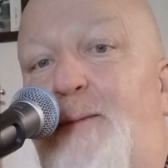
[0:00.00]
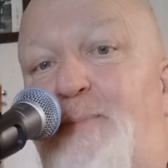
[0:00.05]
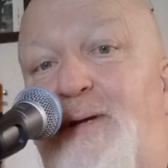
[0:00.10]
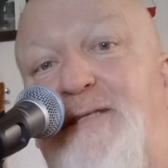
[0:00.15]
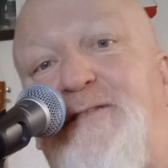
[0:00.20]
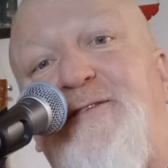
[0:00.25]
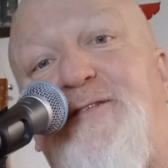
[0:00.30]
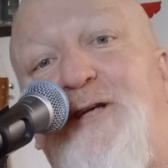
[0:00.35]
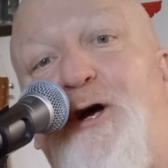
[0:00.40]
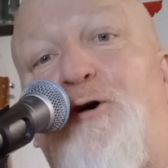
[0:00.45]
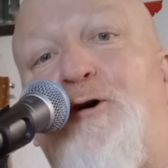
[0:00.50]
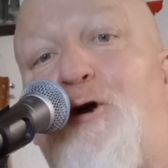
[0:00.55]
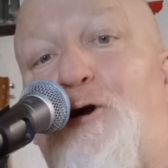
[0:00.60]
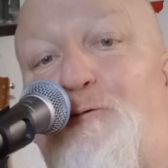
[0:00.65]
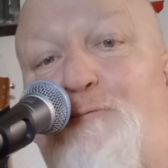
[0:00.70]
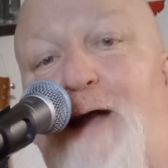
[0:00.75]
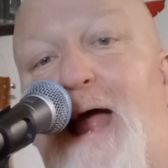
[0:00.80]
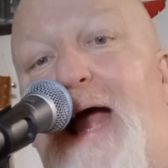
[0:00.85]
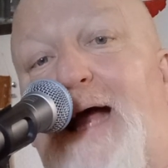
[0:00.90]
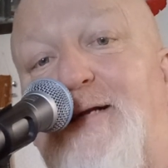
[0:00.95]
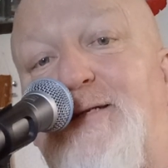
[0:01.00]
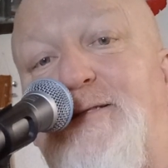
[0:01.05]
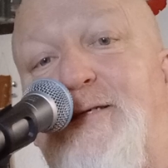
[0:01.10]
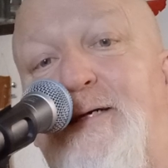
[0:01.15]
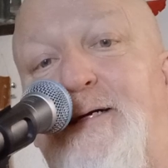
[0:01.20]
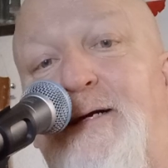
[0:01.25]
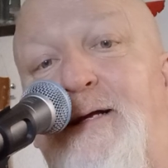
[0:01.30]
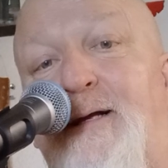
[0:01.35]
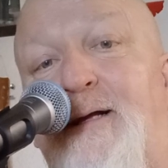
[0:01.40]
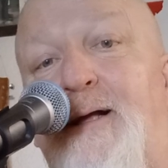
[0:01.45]
It's still correct,
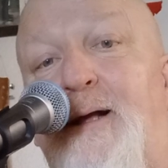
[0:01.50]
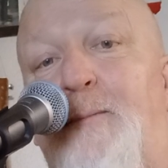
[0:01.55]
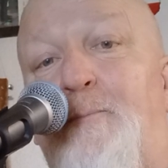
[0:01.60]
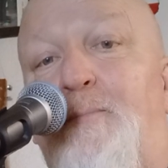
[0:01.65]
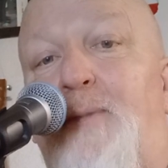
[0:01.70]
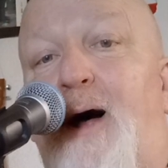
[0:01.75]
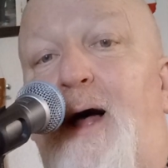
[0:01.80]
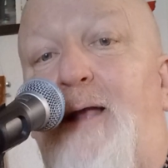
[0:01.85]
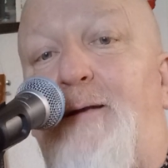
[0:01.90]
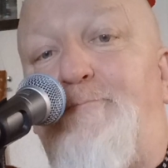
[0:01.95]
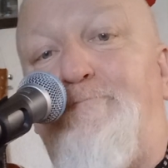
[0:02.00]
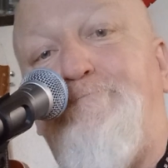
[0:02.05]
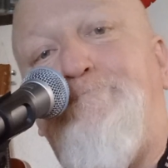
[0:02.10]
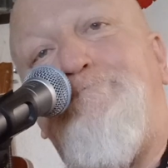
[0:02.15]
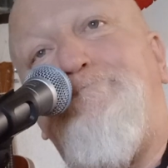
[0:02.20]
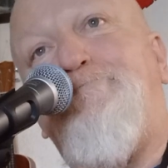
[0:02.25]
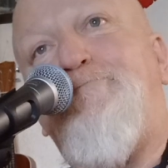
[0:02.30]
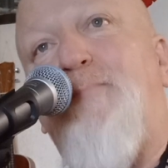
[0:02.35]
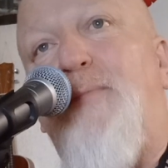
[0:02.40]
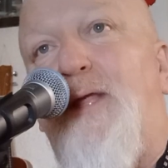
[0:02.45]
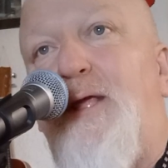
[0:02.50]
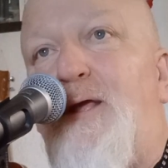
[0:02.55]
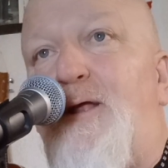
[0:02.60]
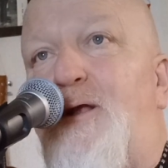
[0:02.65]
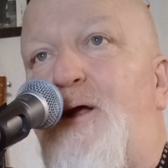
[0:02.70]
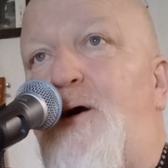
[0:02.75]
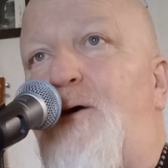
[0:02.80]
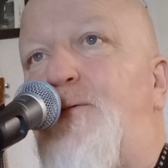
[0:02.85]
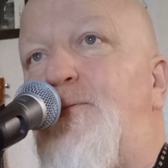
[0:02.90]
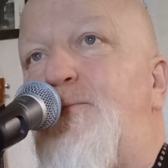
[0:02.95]
but you
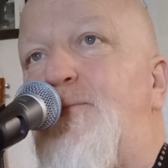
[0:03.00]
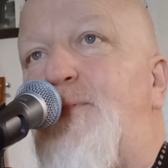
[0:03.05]
know,